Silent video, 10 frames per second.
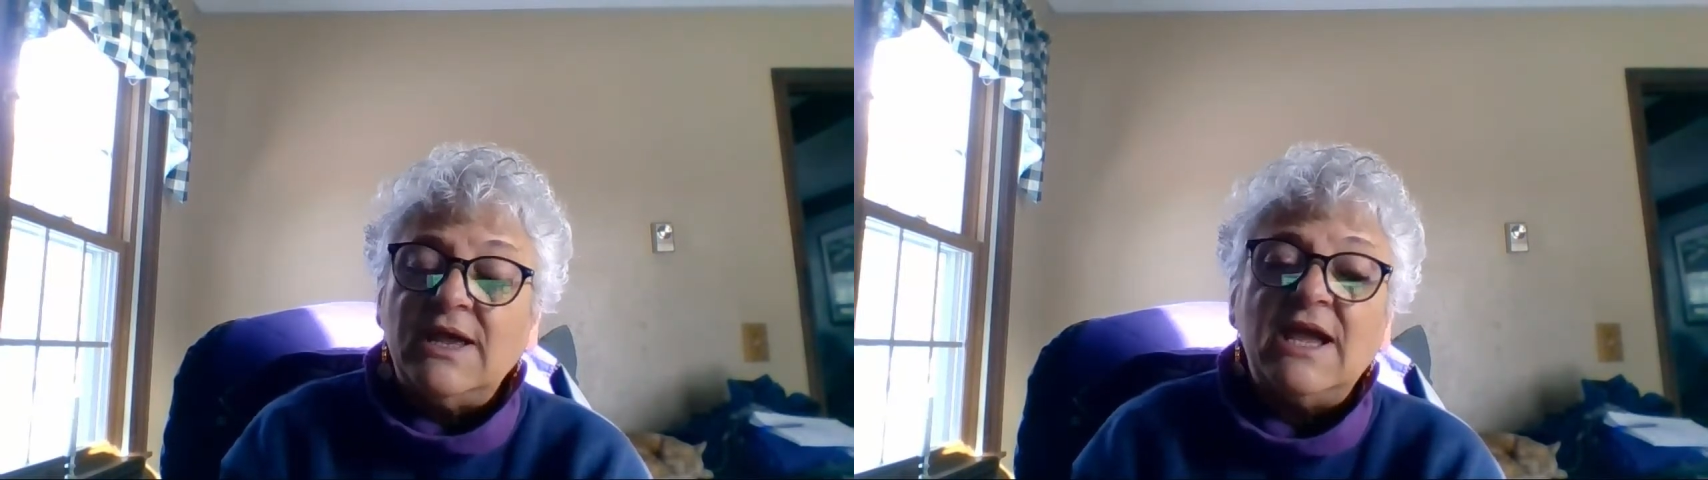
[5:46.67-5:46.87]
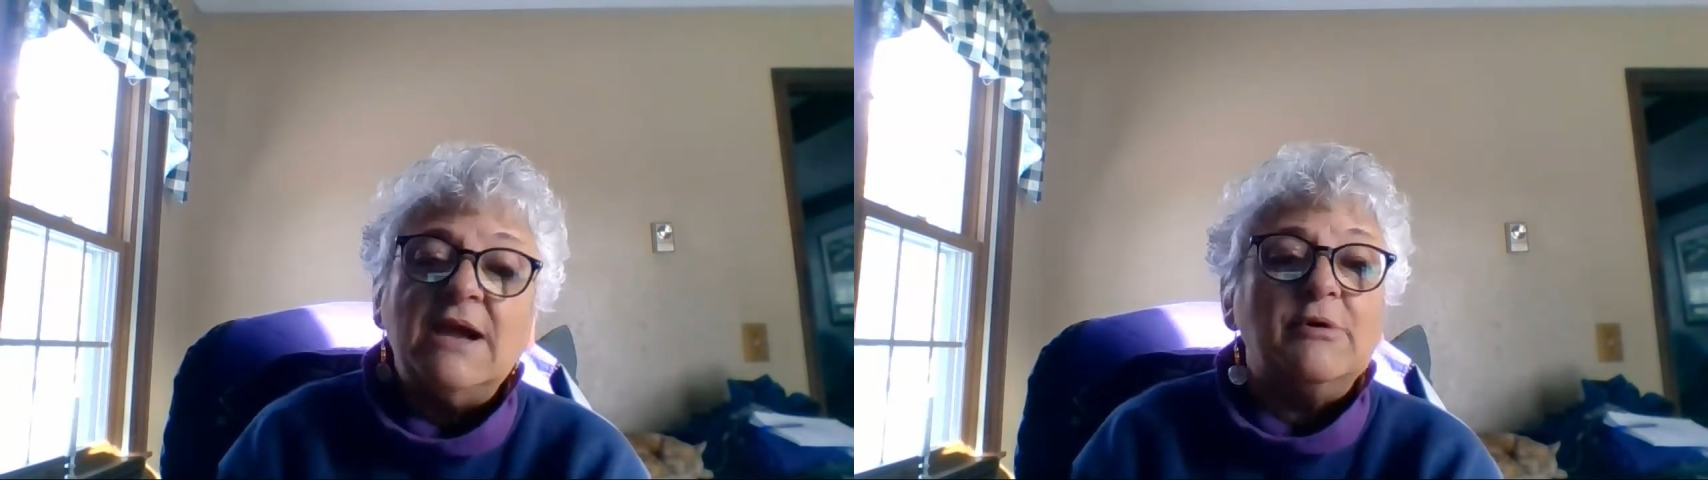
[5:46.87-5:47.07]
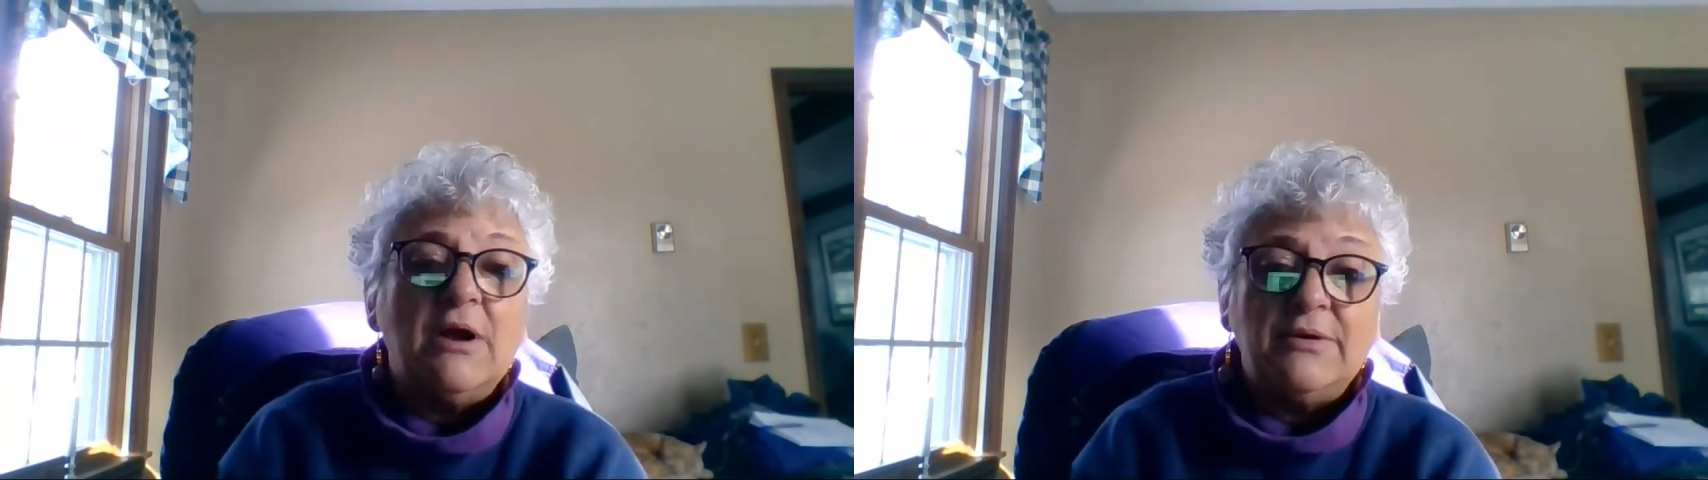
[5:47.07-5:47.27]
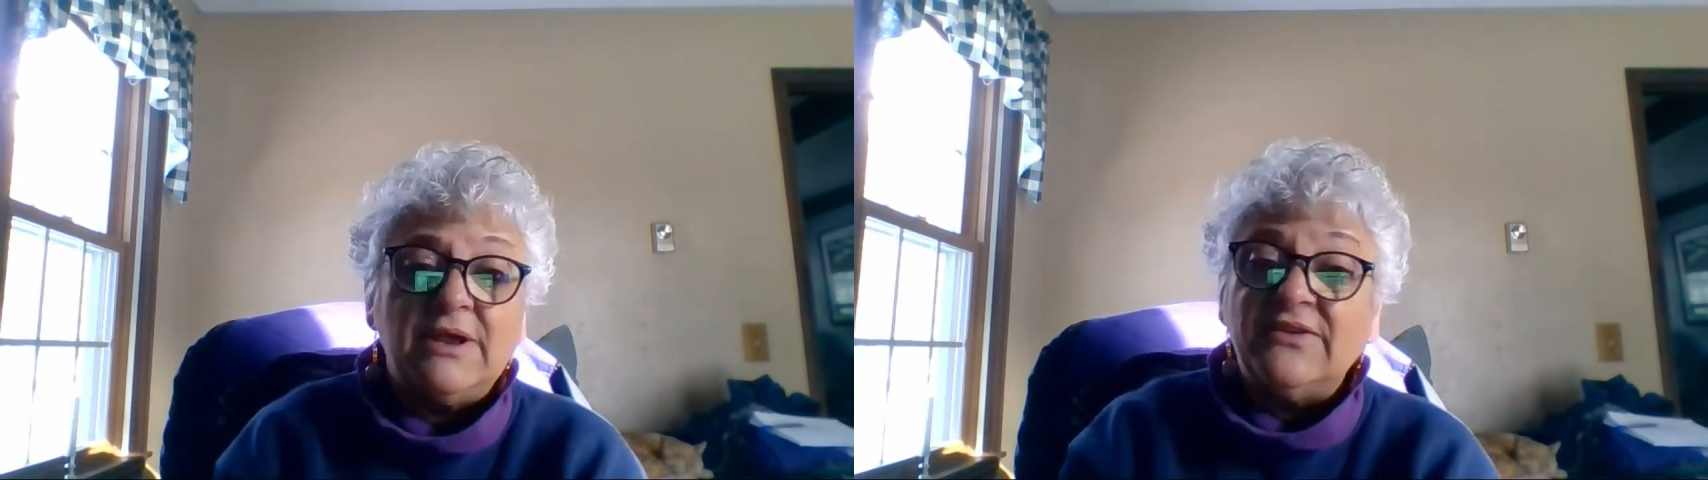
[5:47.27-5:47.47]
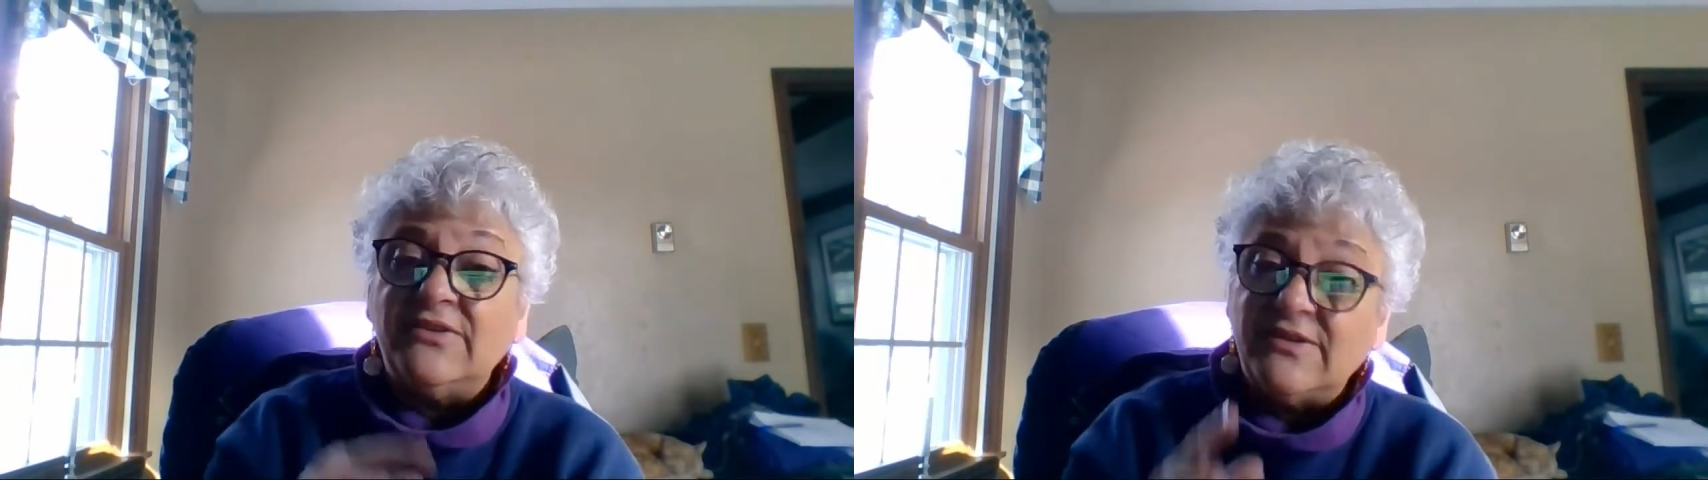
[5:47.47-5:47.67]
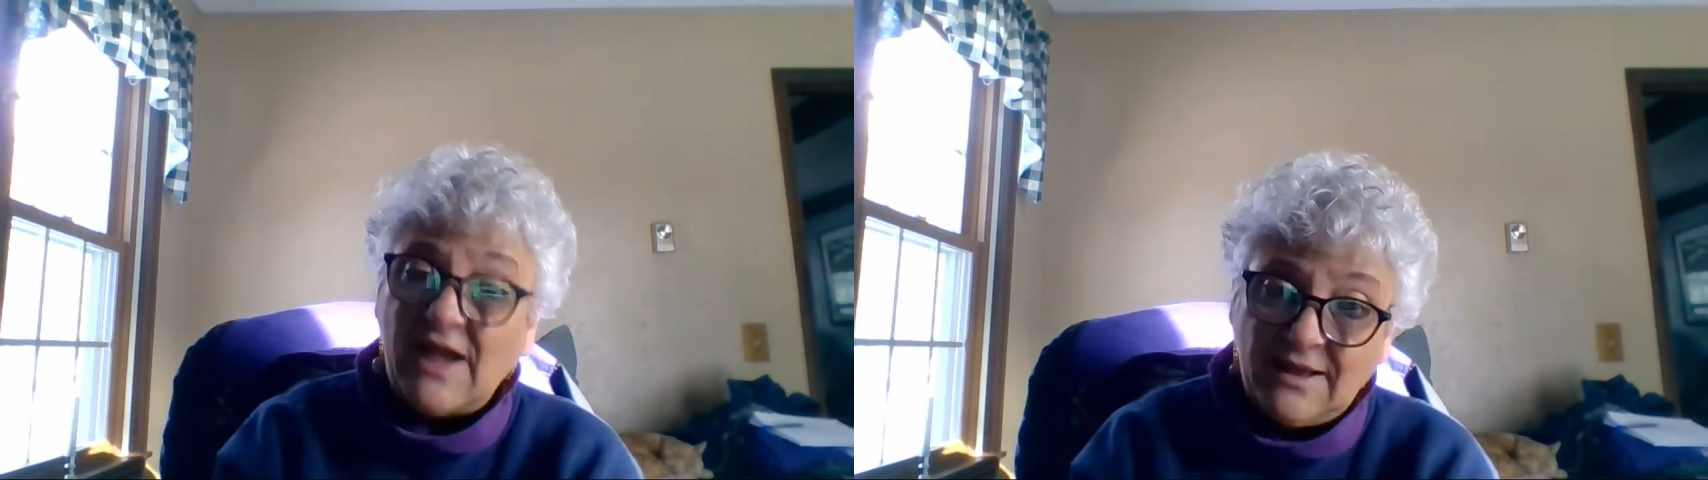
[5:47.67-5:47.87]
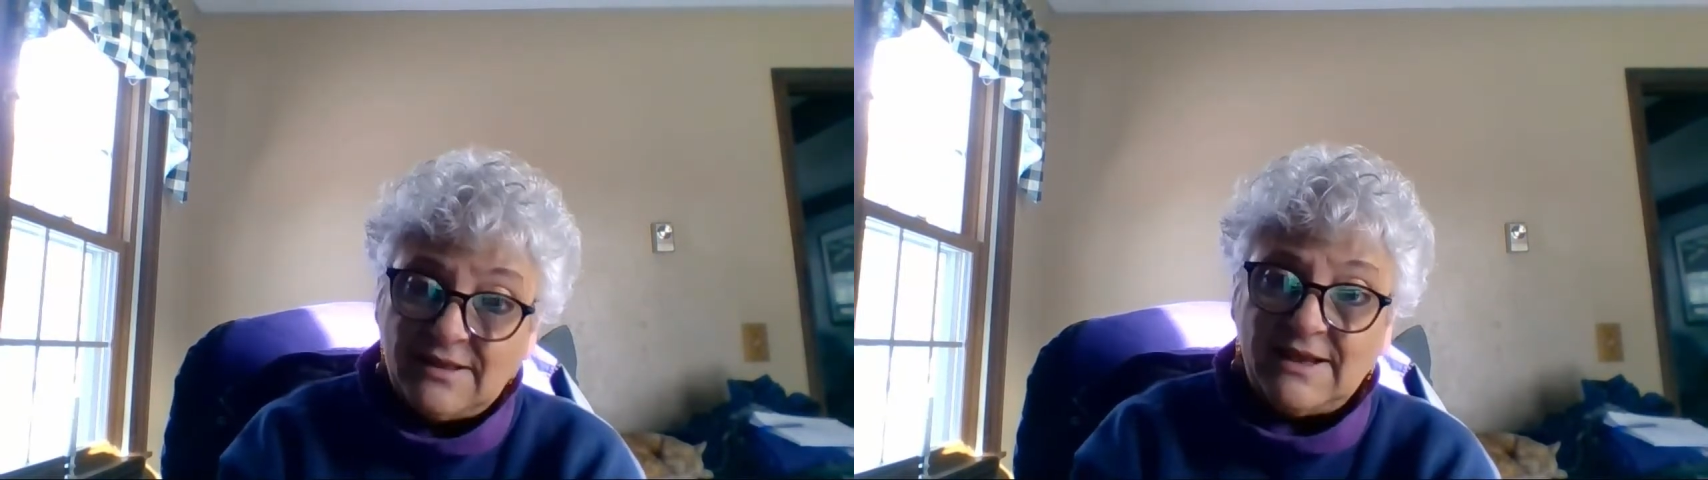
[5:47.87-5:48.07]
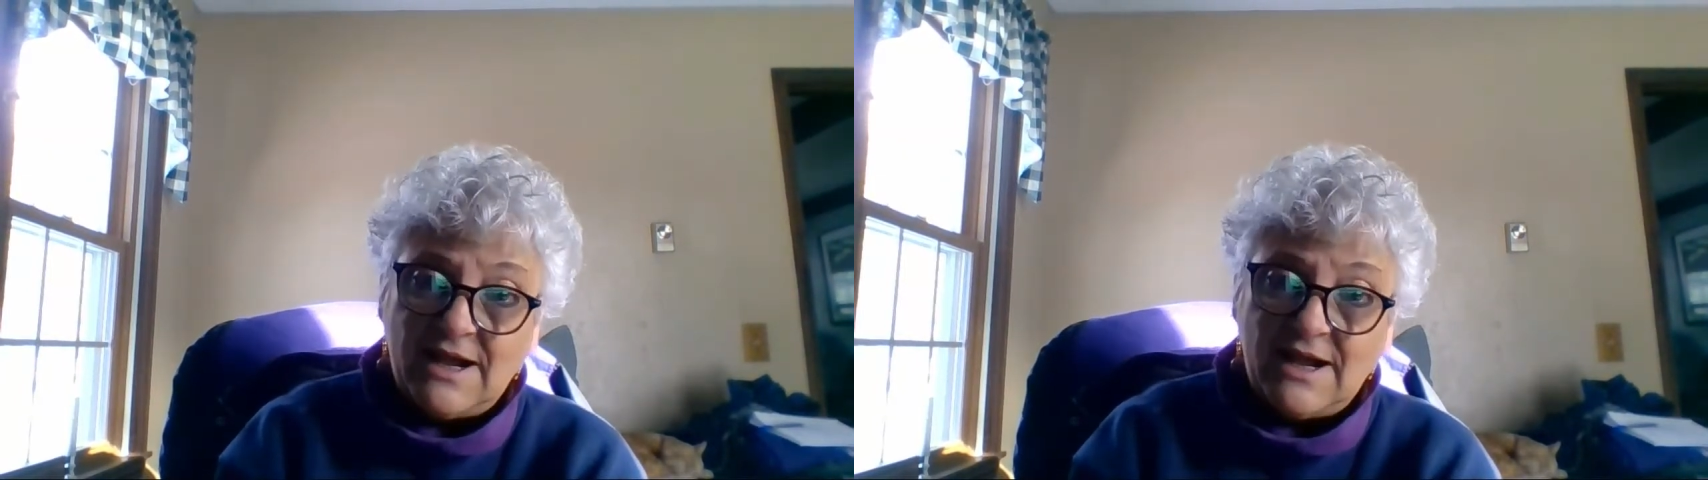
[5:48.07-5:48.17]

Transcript: hammer out exactly